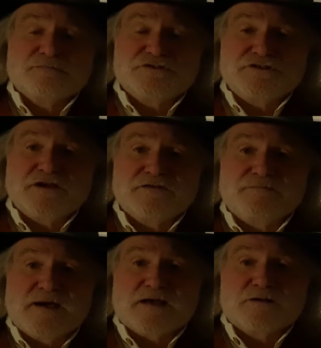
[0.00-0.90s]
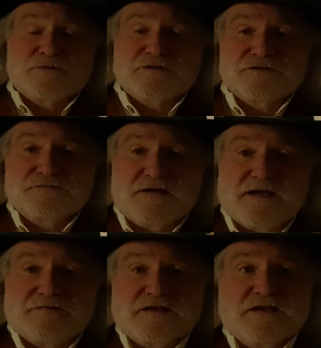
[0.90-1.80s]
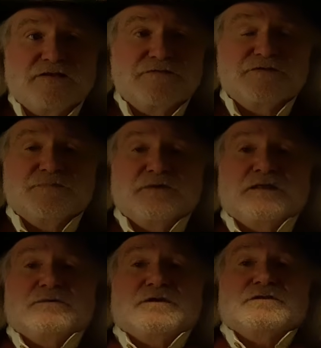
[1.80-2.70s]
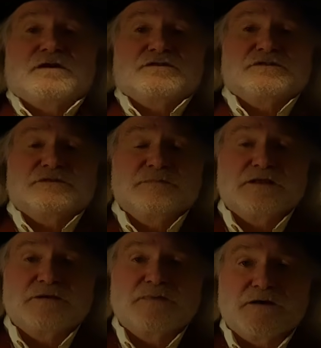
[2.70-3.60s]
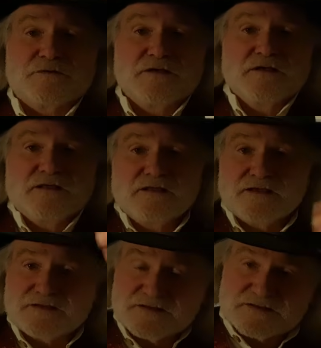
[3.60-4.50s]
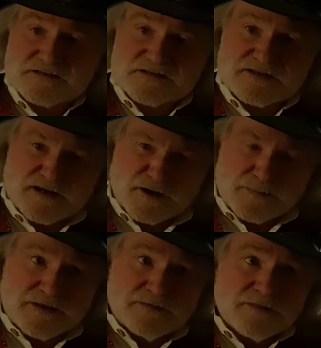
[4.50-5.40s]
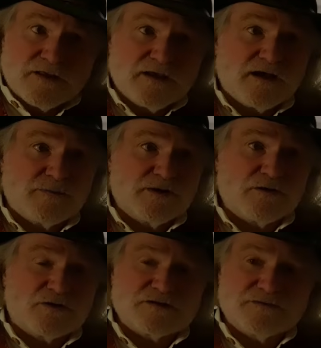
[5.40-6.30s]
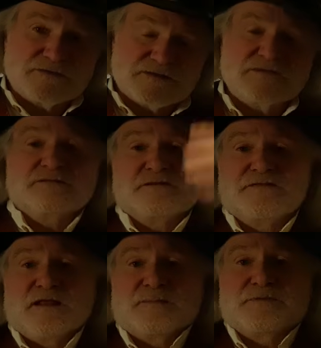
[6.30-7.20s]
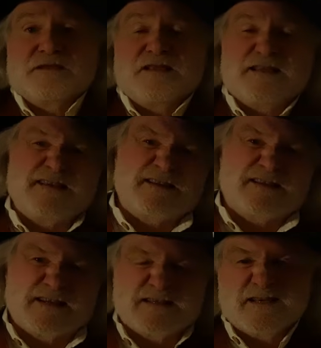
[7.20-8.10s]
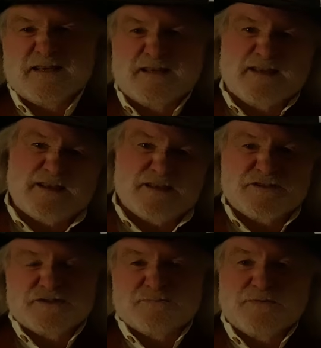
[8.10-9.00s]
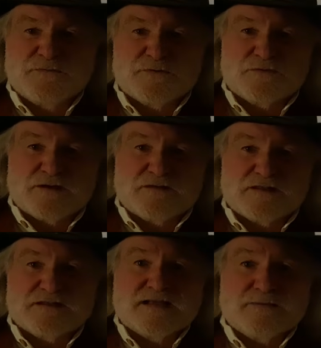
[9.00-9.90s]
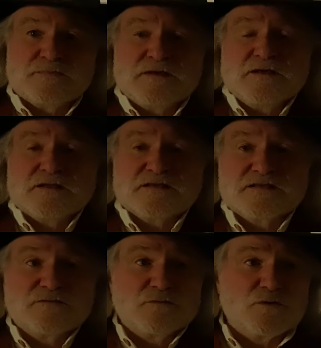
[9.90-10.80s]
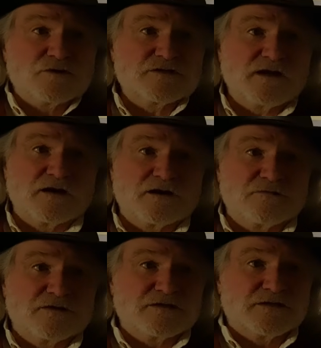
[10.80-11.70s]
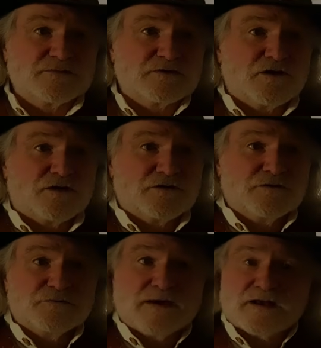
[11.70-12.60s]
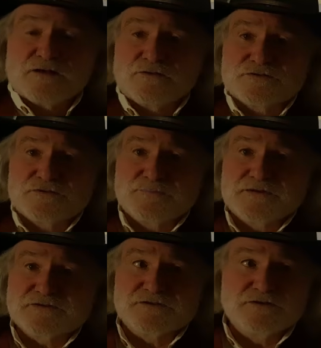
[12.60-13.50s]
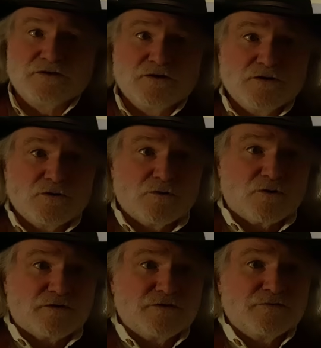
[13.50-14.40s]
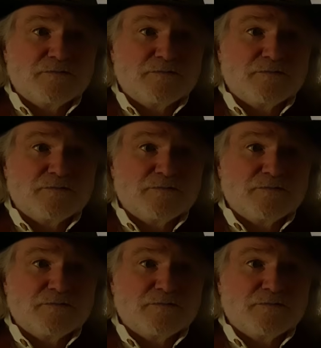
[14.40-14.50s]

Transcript: Sheriff model, which is a 5.5-inch barrel, I want to talk just a minute about the 1860 Army. Of course, it was developed in 1860-ish, right around the time the Civil War started. Originally, it was called the New Model Holster Pistol or the New